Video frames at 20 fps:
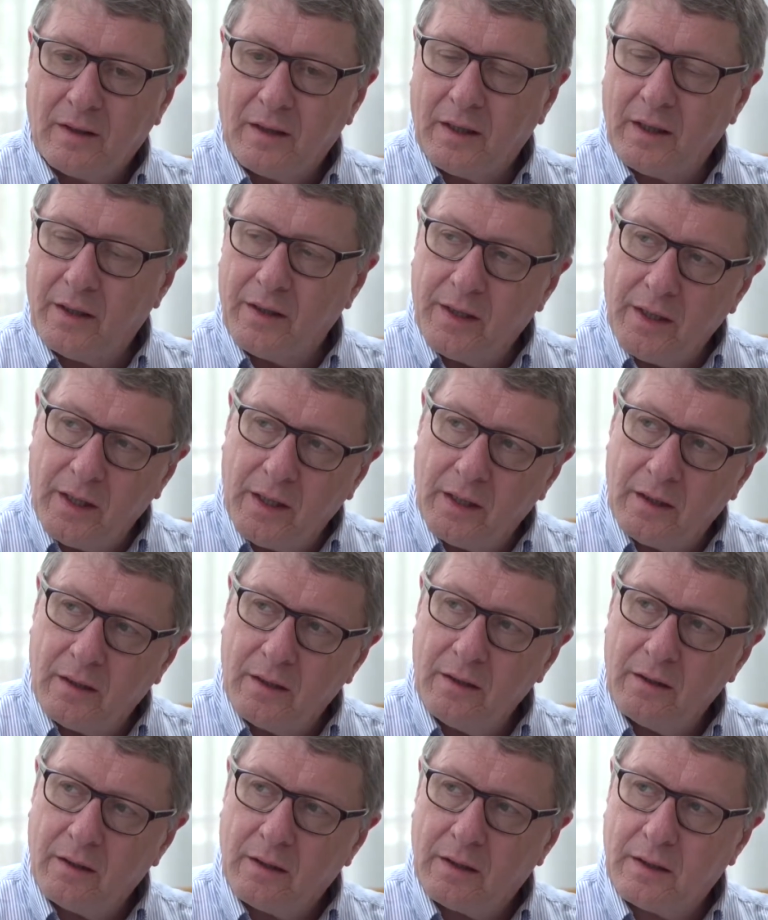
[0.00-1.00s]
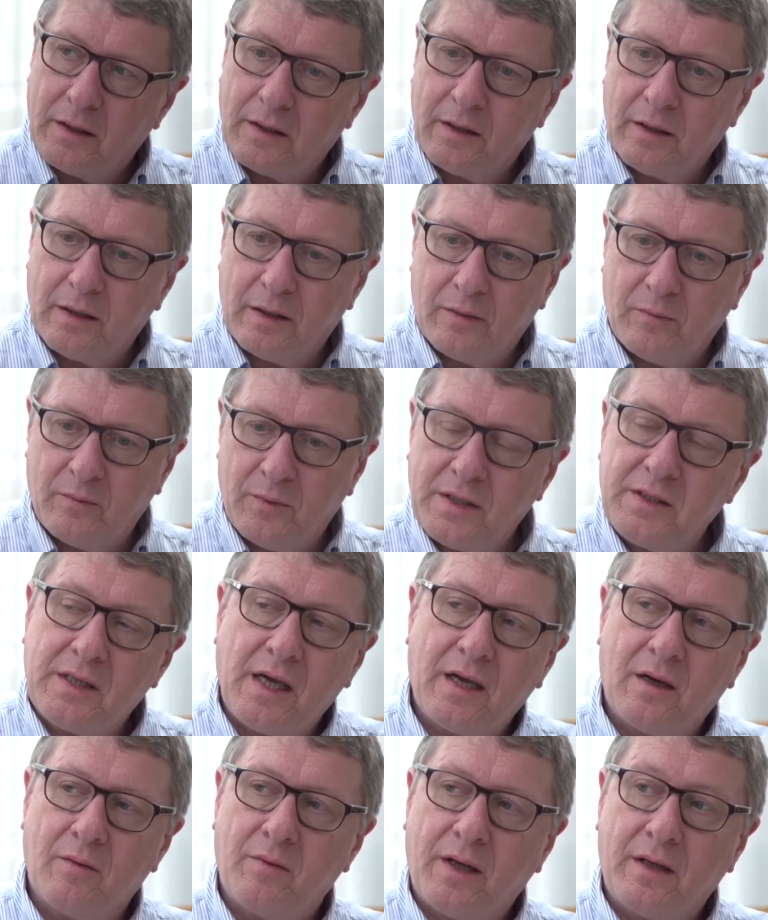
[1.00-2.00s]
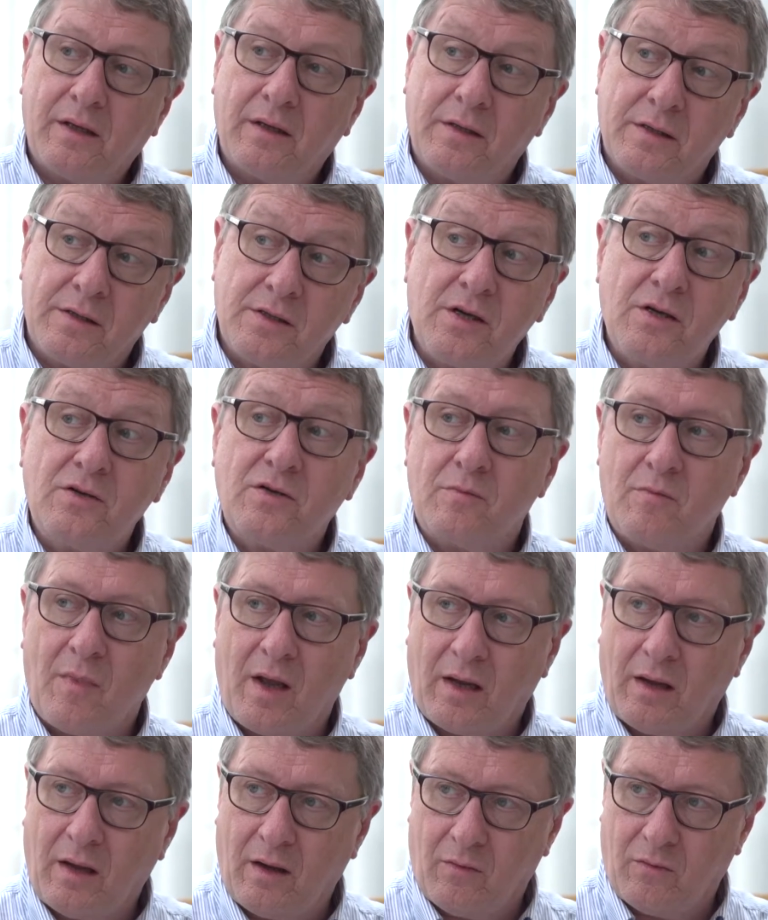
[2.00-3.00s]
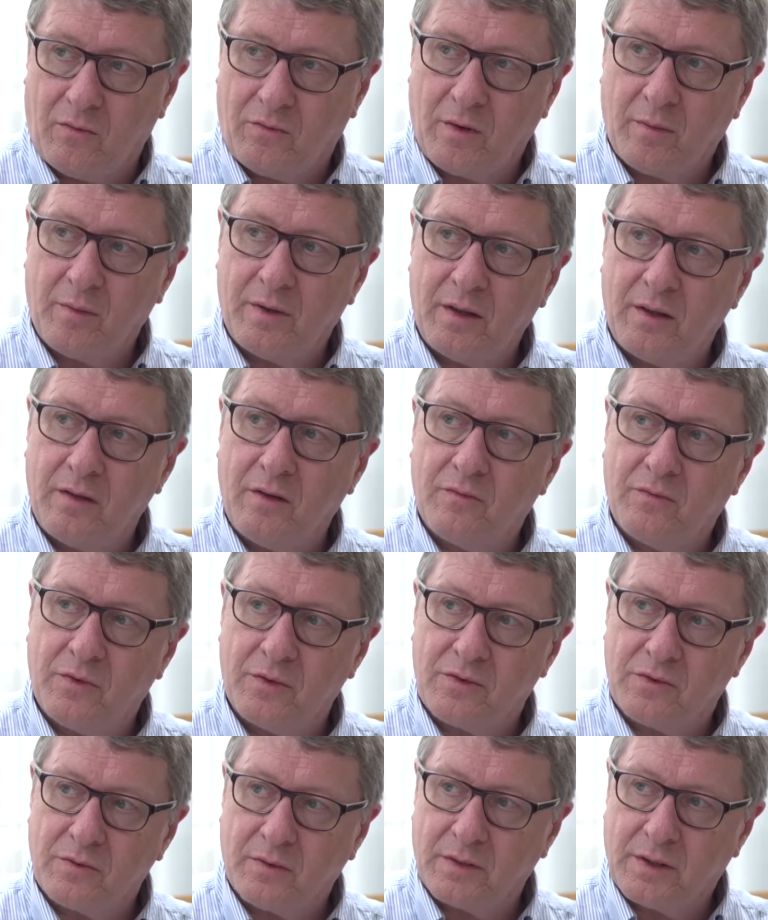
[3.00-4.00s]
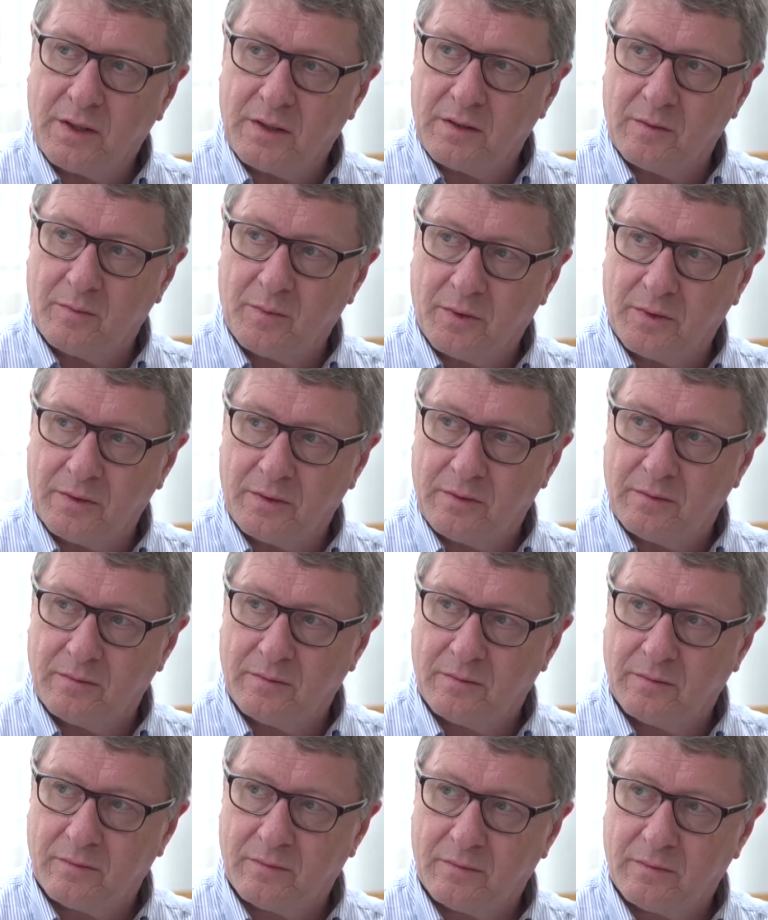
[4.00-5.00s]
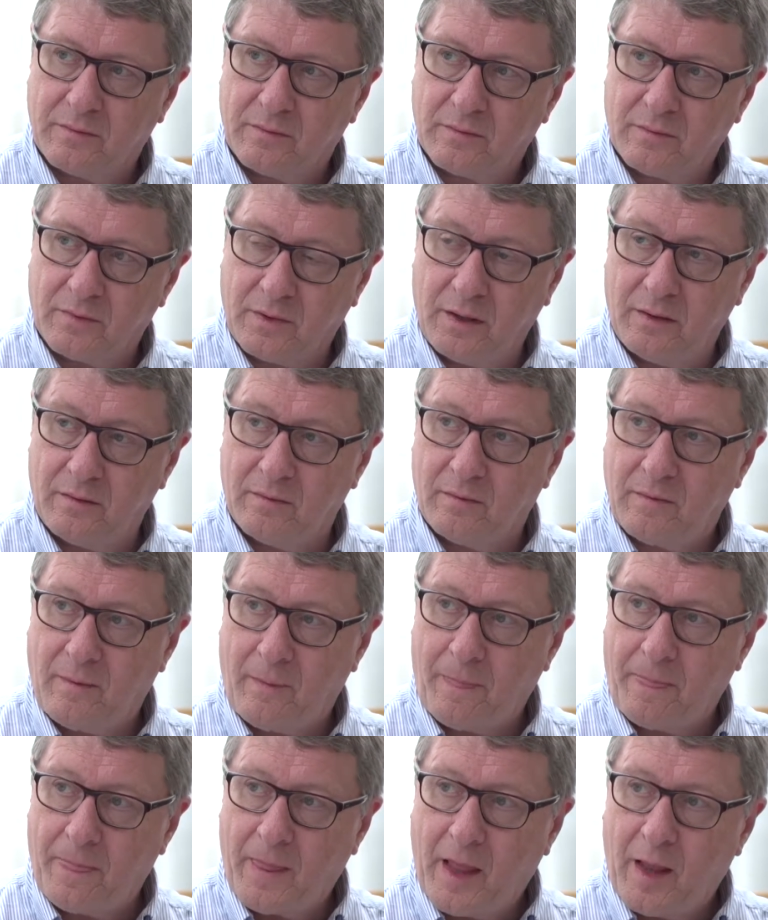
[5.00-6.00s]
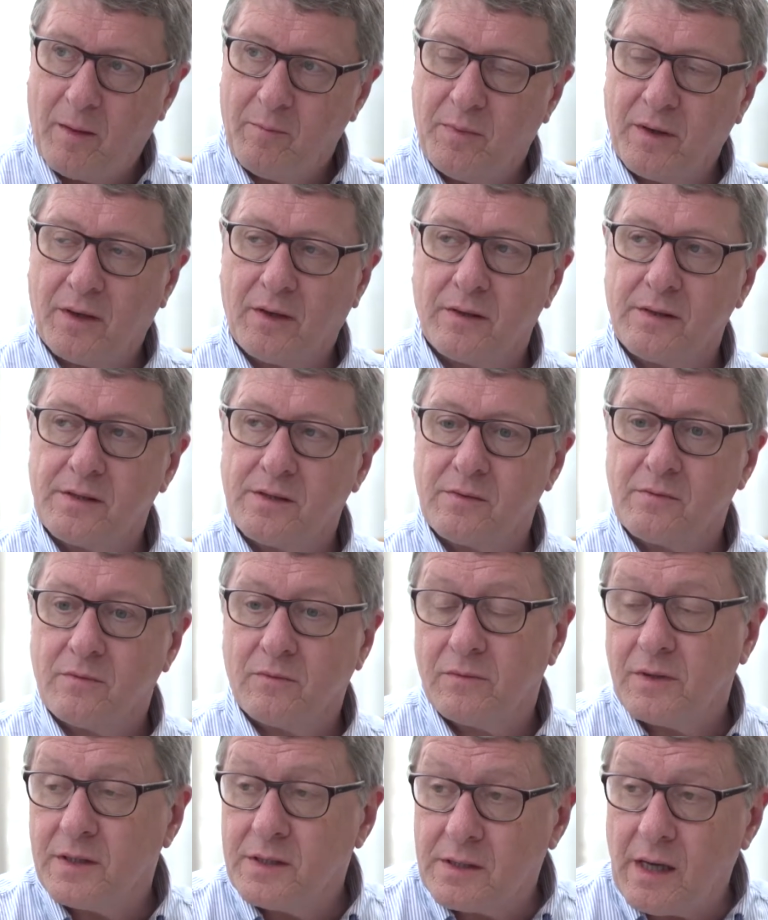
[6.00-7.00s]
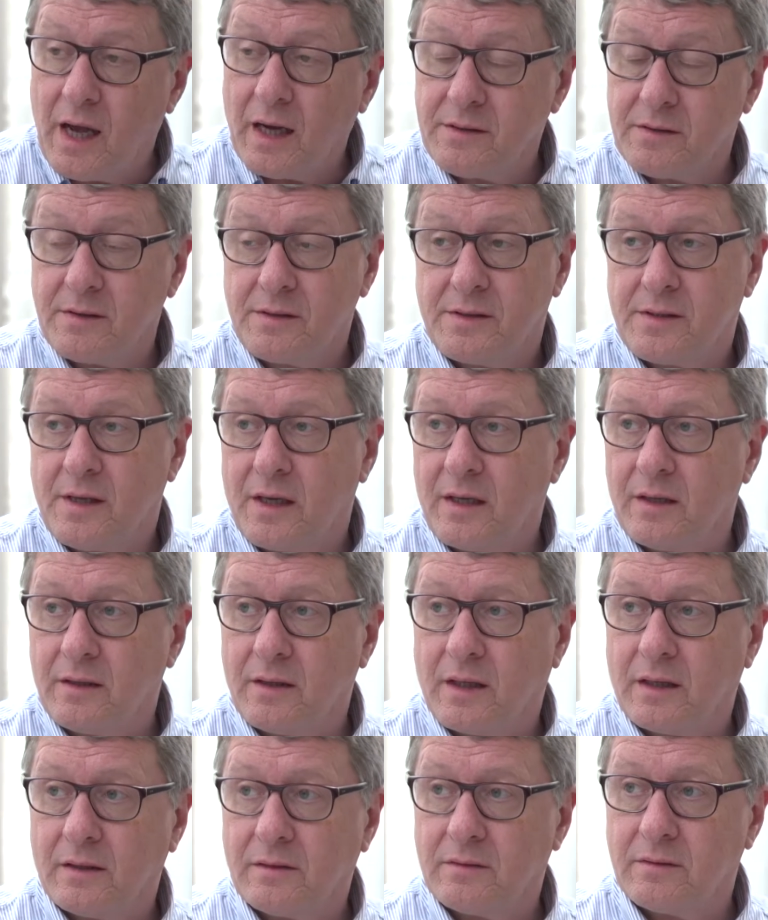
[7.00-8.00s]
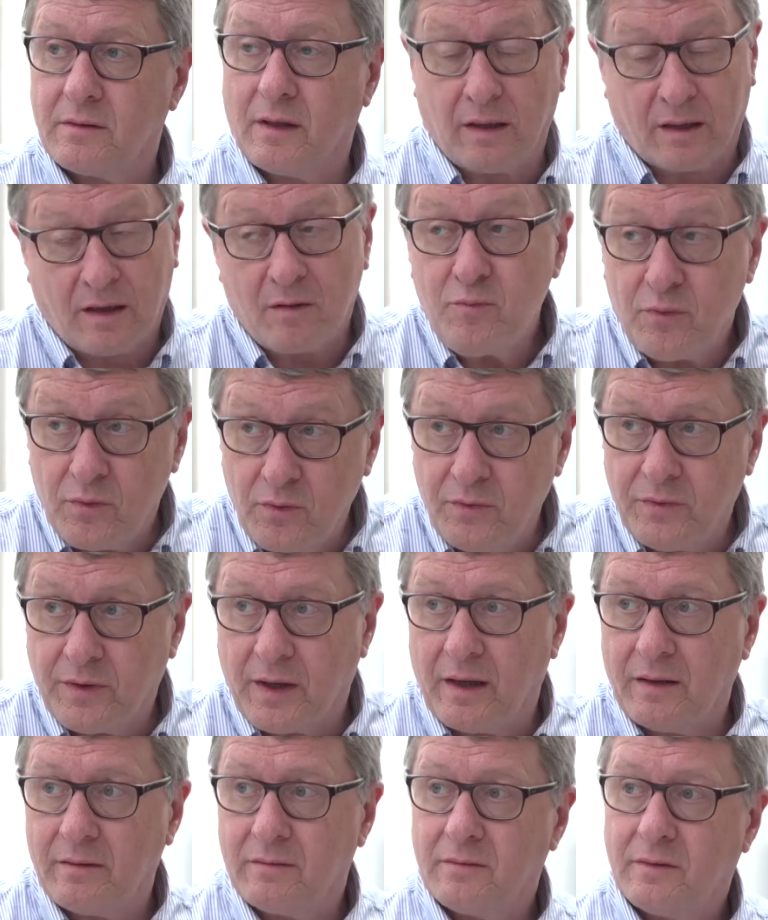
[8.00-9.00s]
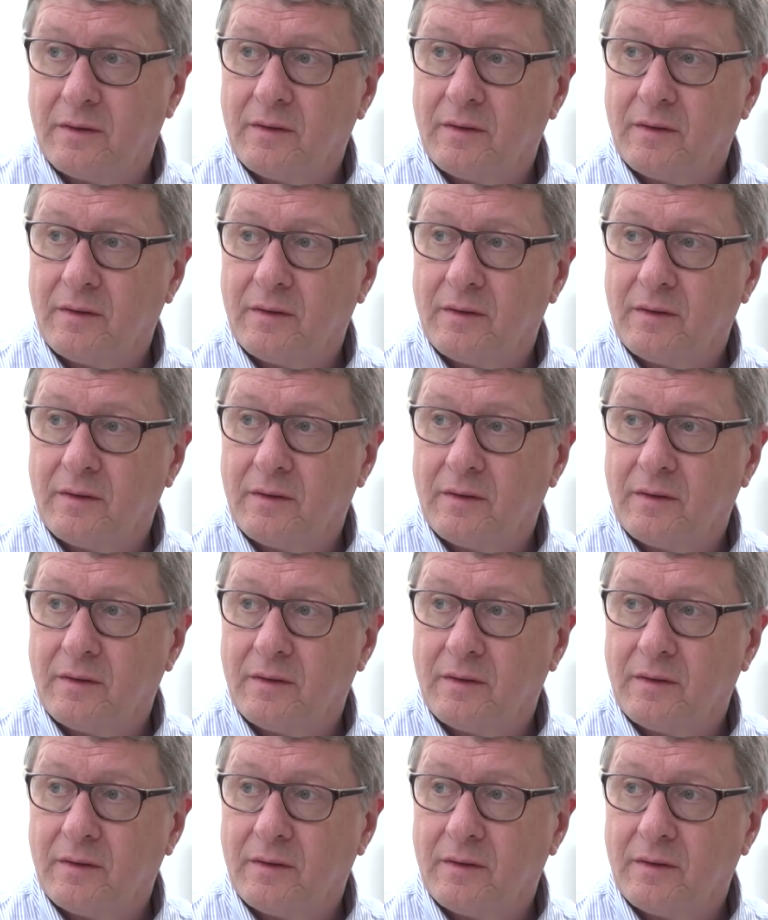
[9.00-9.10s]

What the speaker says: And then we take away the decision making from an individual data point, right? Yes. Because we actually say that, and I can prove that